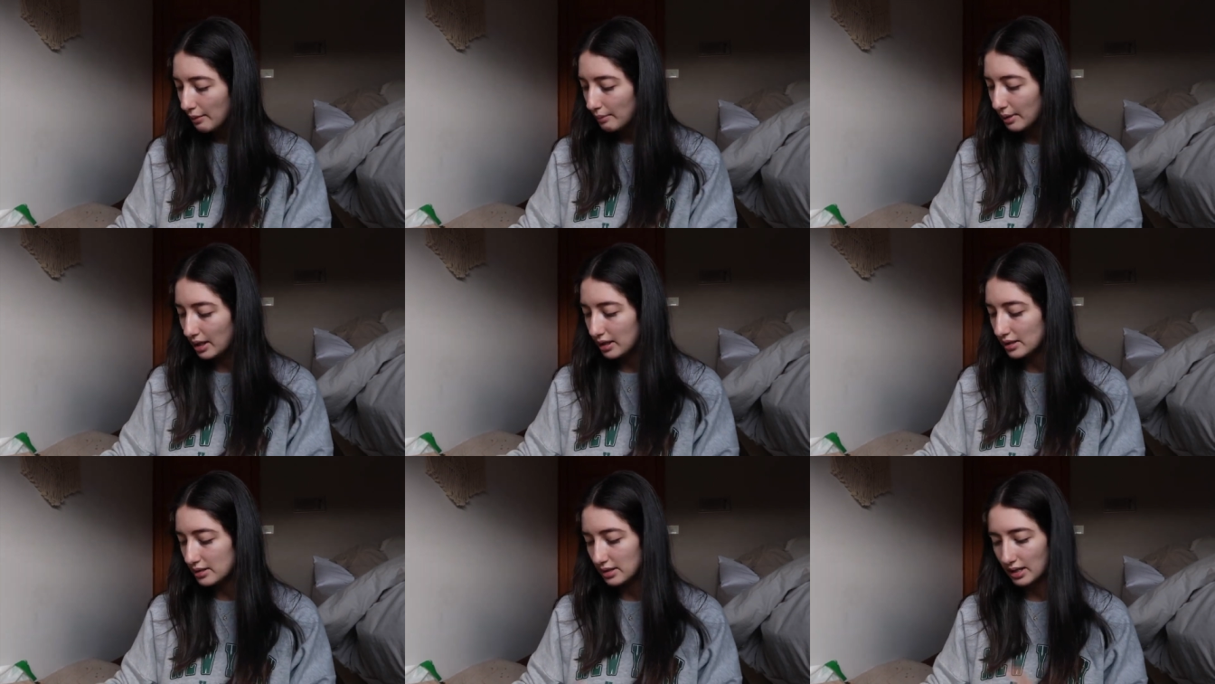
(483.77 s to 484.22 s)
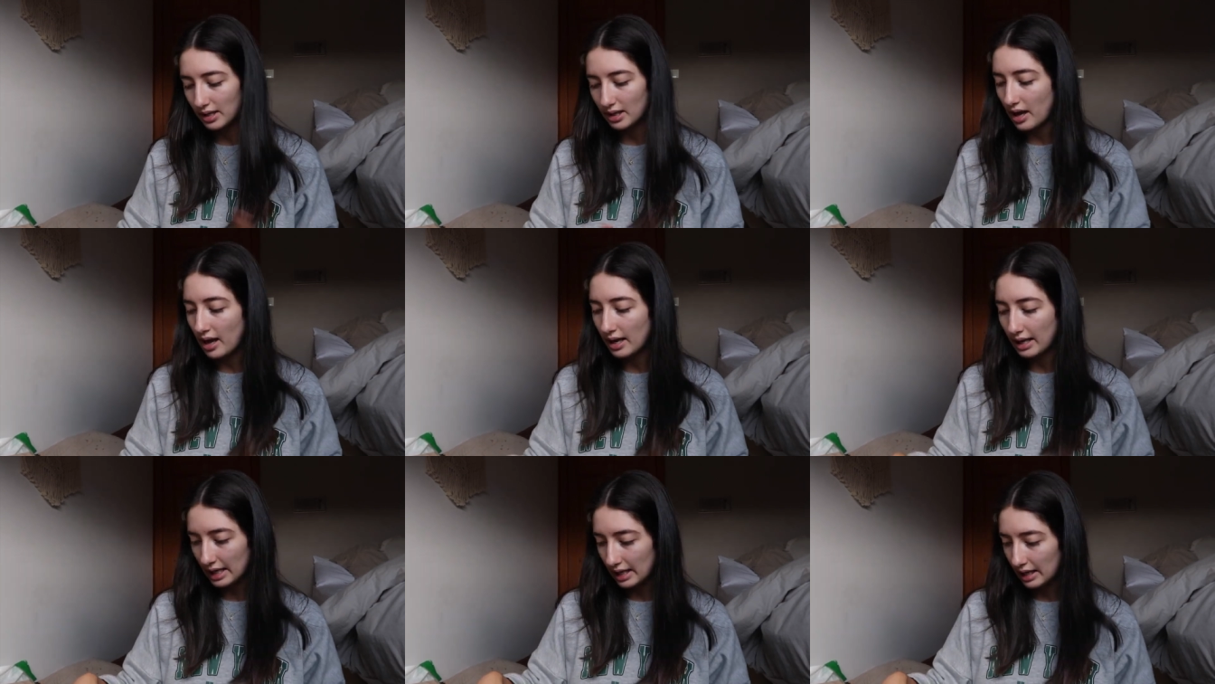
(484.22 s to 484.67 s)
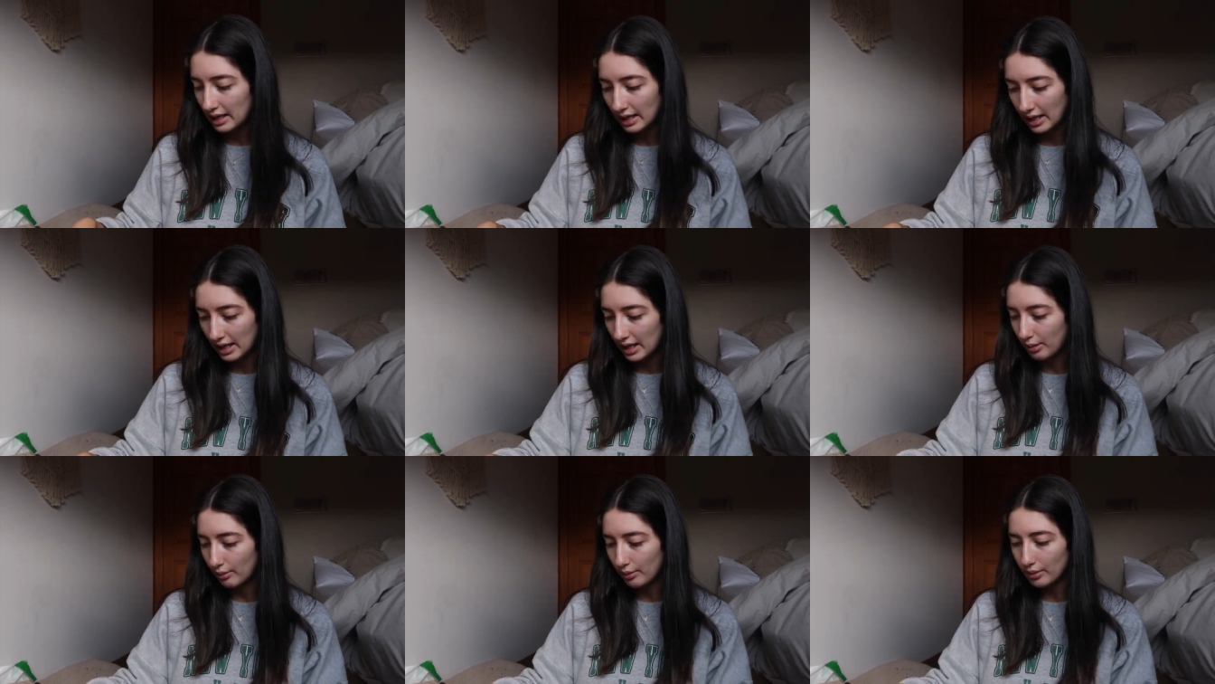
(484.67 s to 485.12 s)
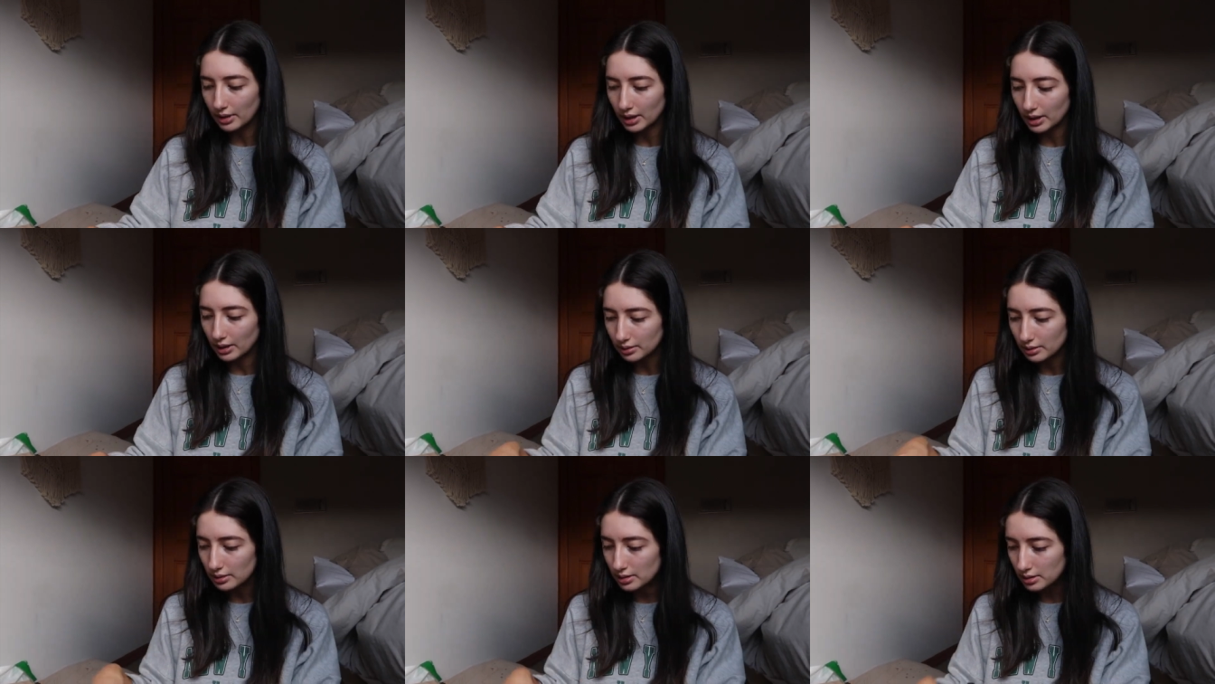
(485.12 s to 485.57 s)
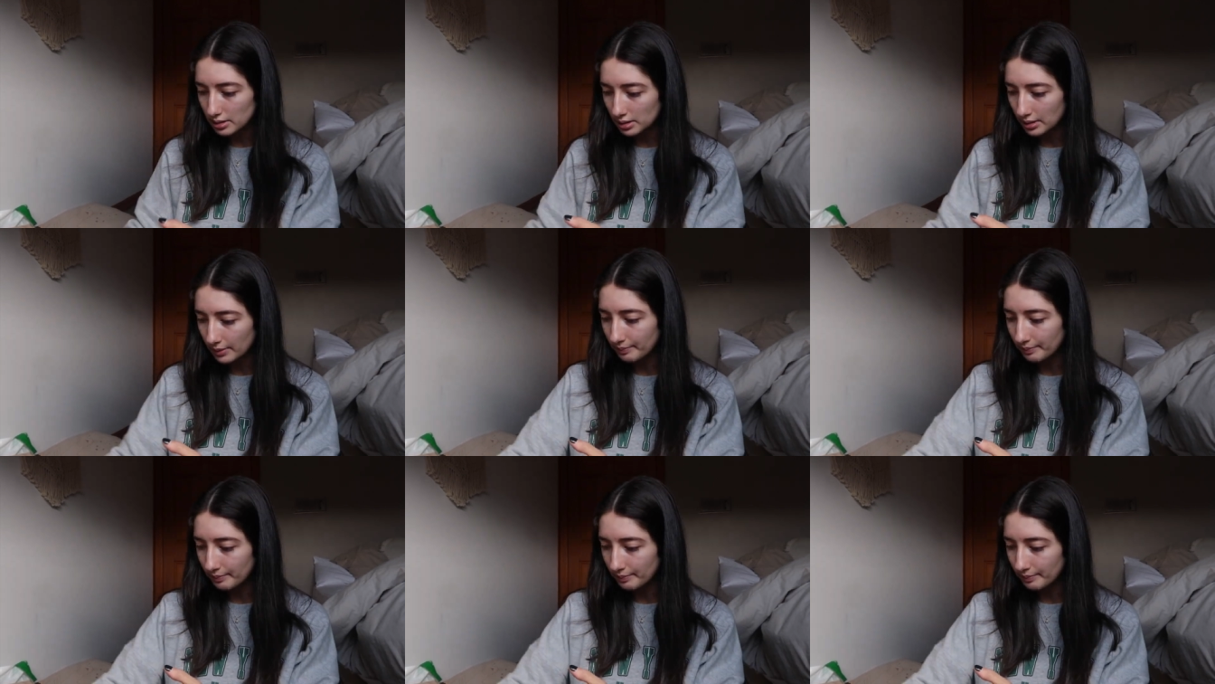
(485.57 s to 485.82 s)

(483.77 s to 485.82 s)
because I can't get it anywhere else.